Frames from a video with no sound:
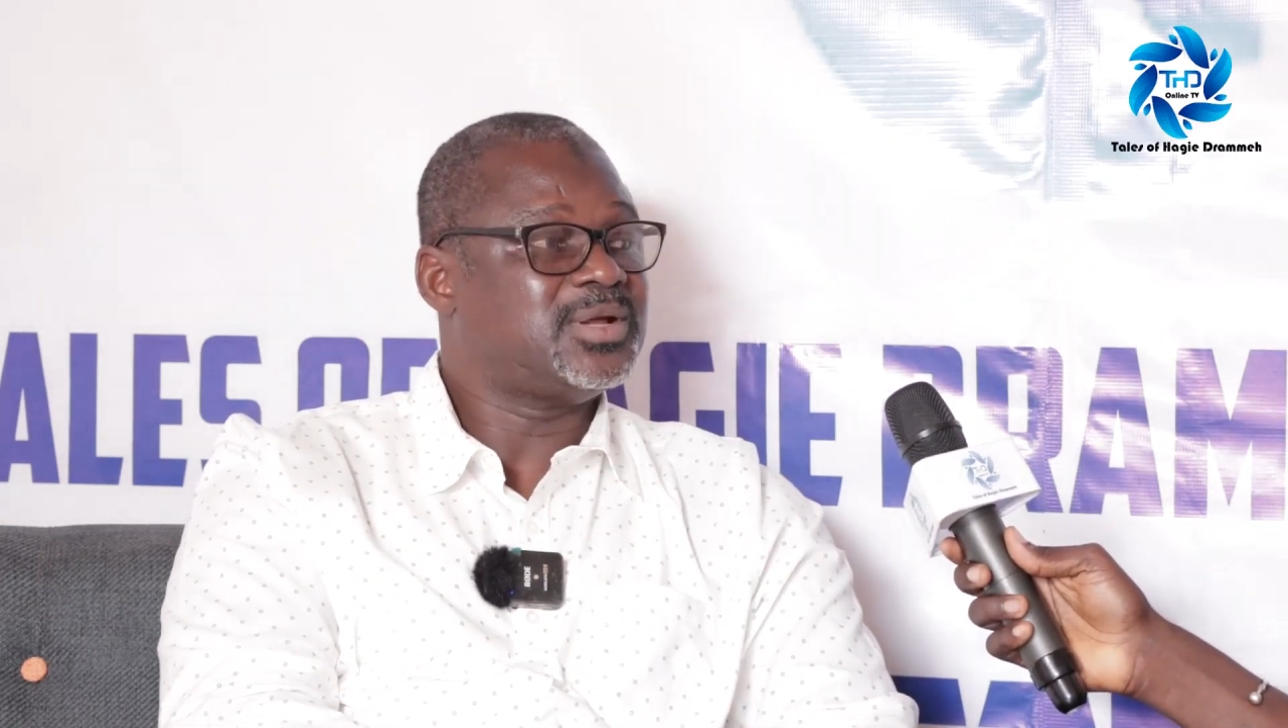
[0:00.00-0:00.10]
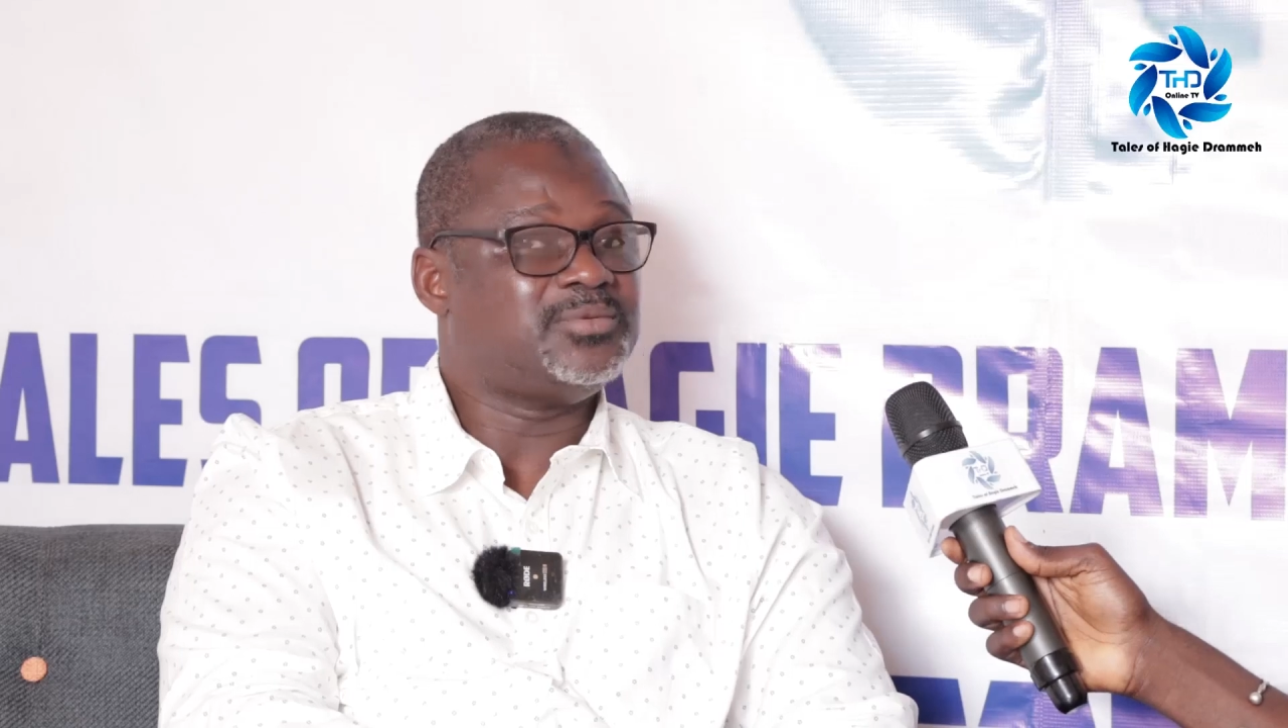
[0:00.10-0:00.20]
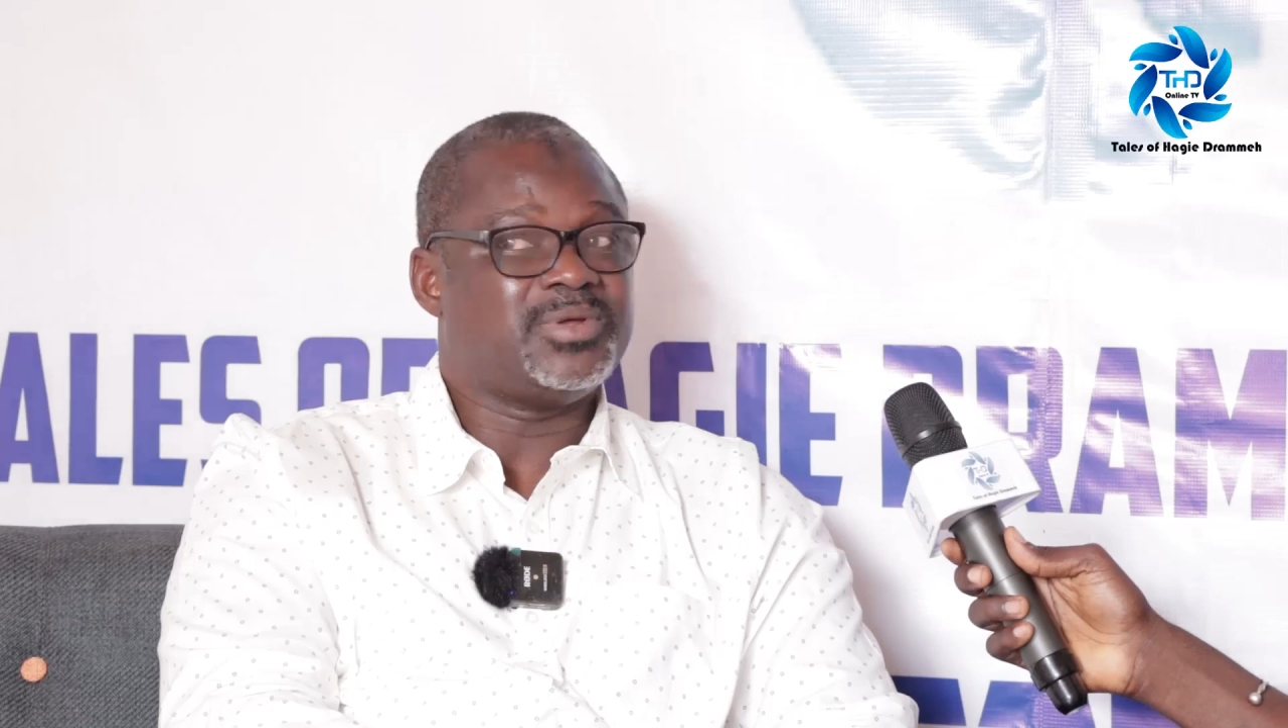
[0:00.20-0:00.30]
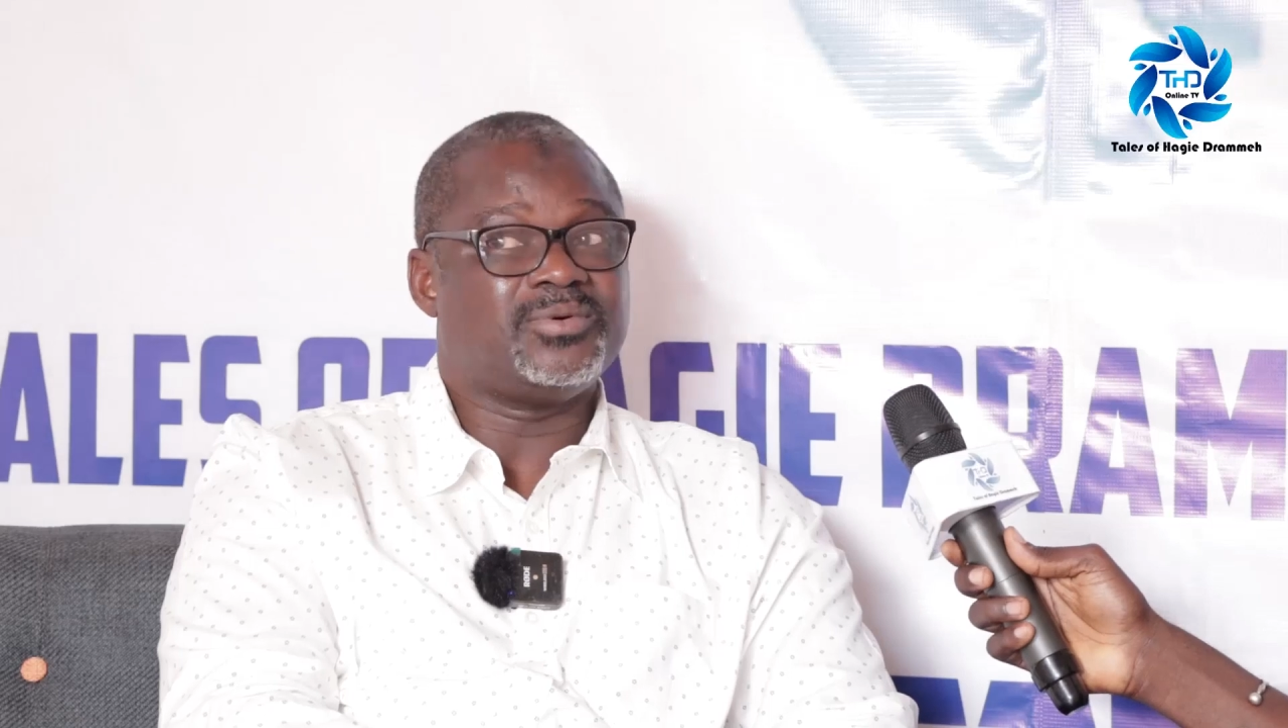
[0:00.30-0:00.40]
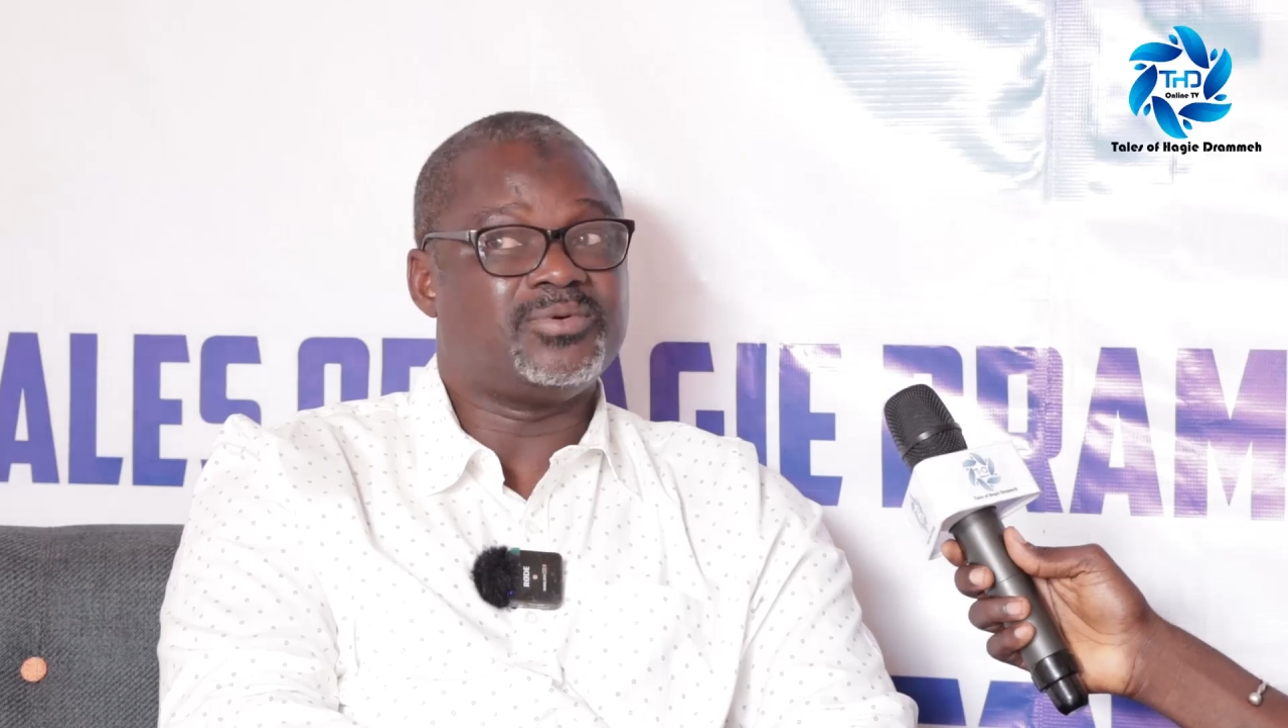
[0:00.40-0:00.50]

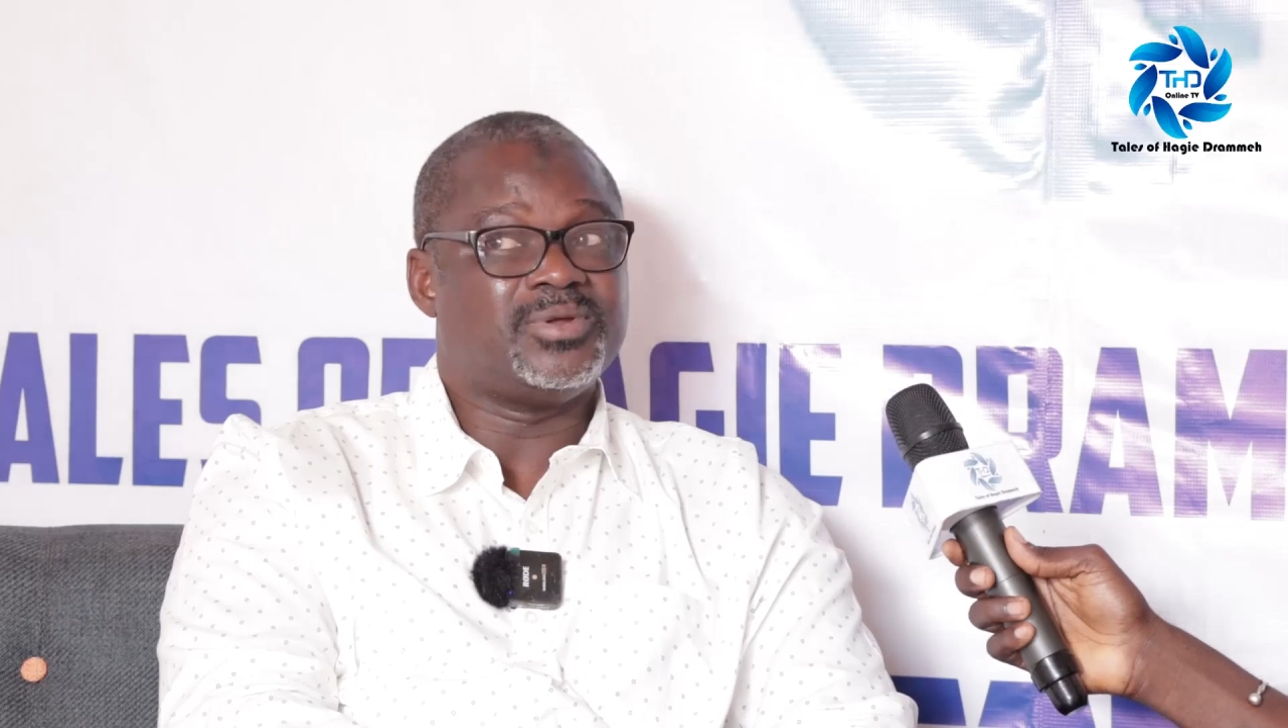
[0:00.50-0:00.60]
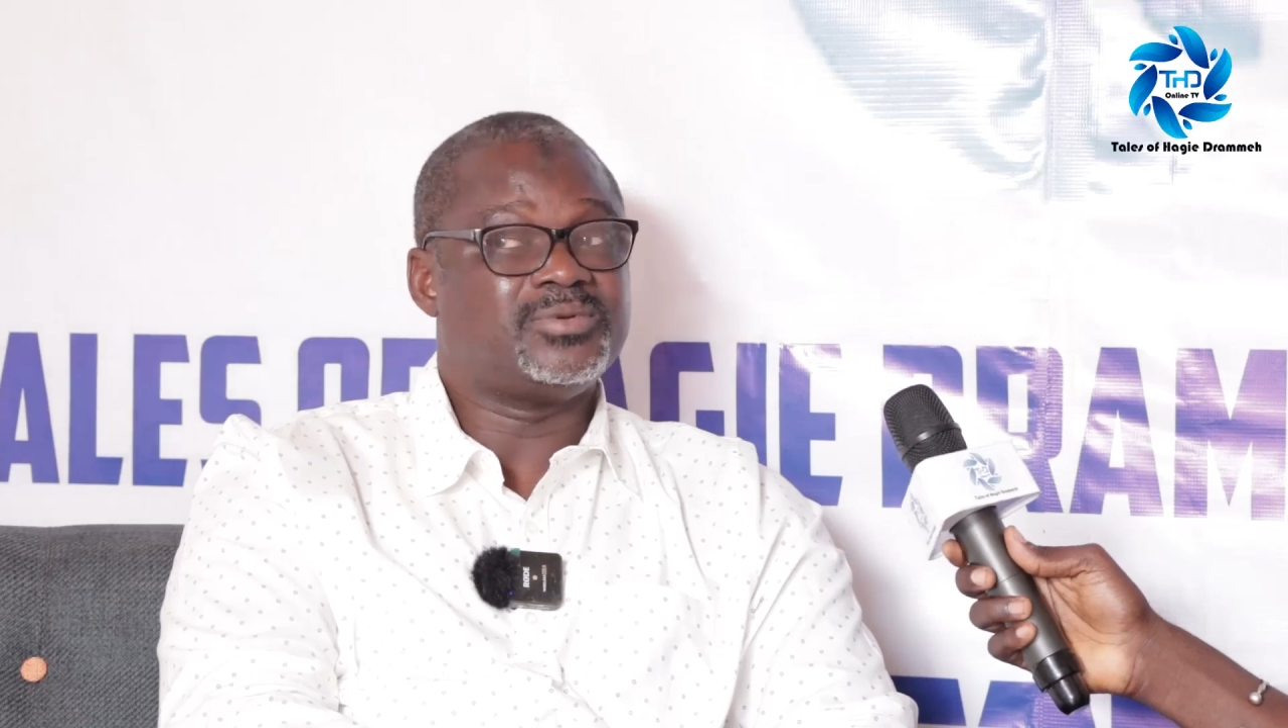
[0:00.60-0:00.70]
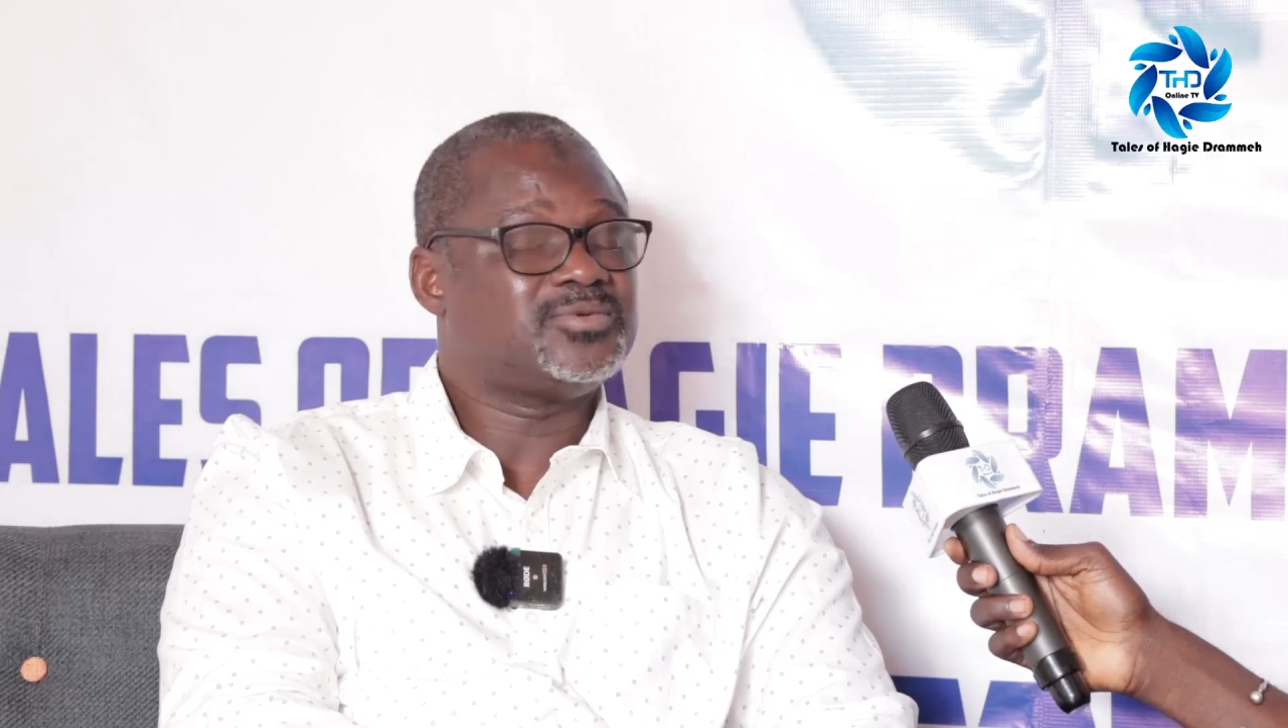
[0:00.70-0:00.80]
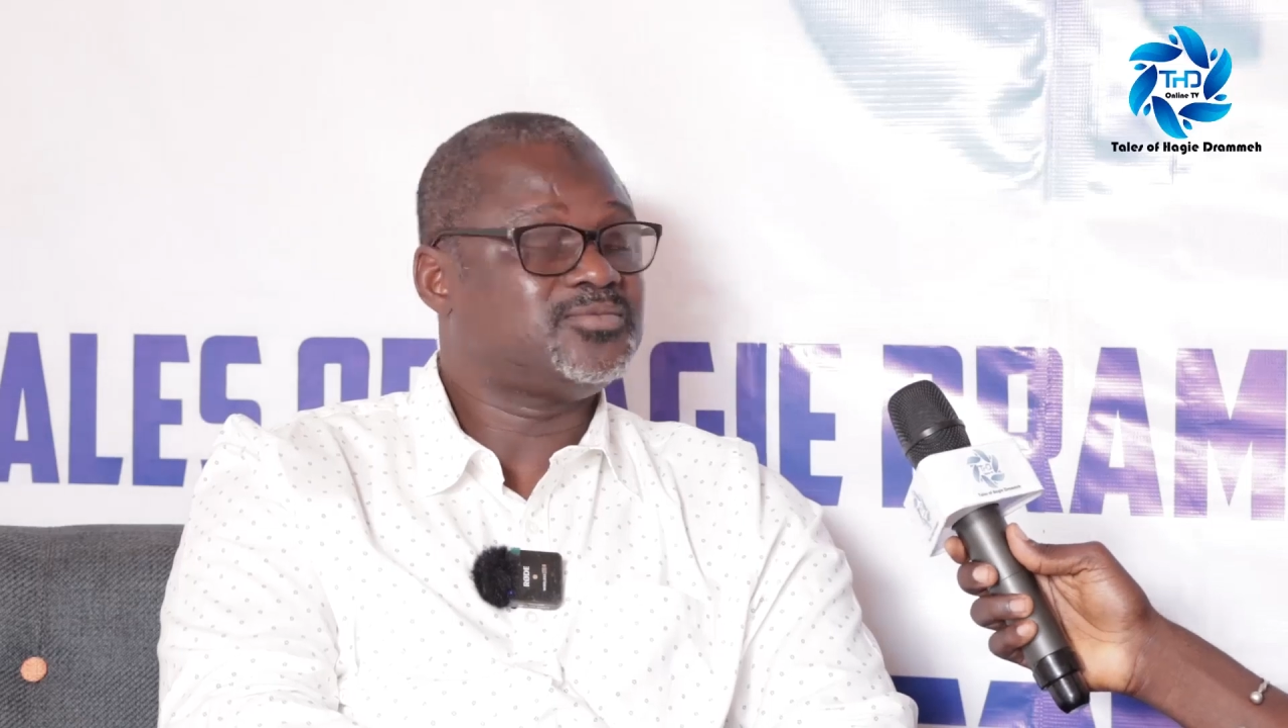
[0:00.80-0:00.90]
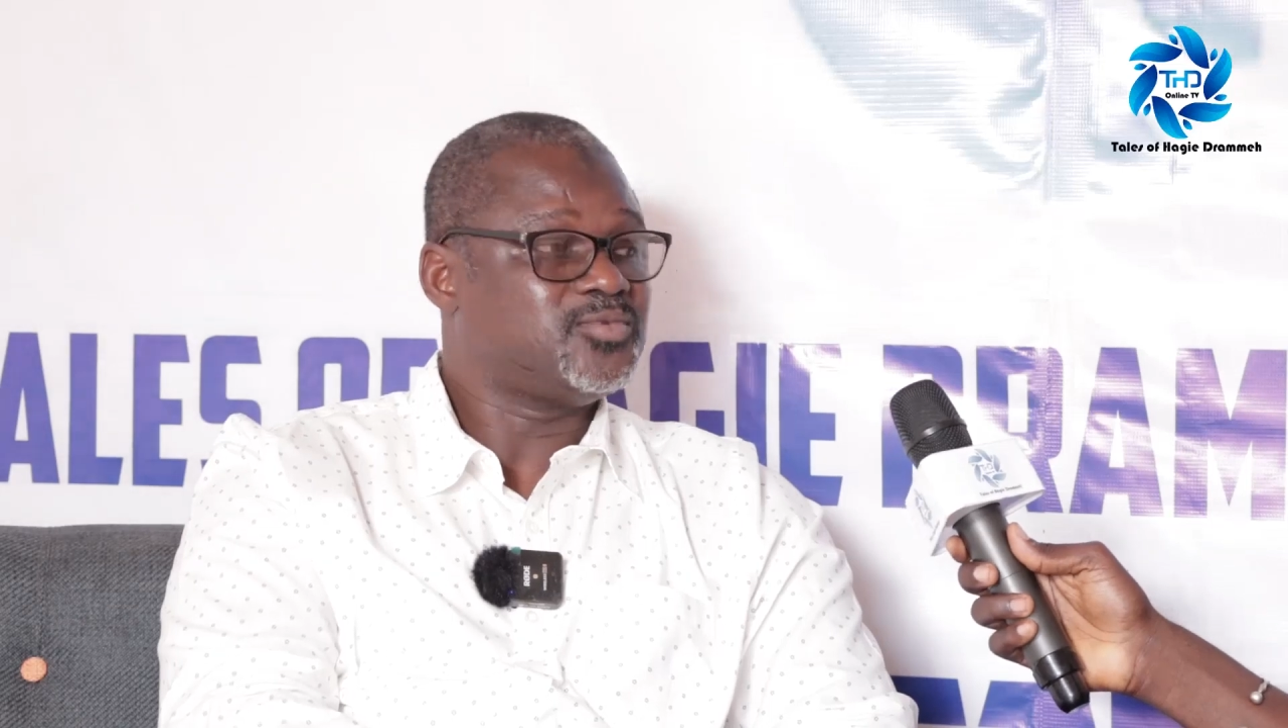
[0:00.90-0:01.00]
And we are going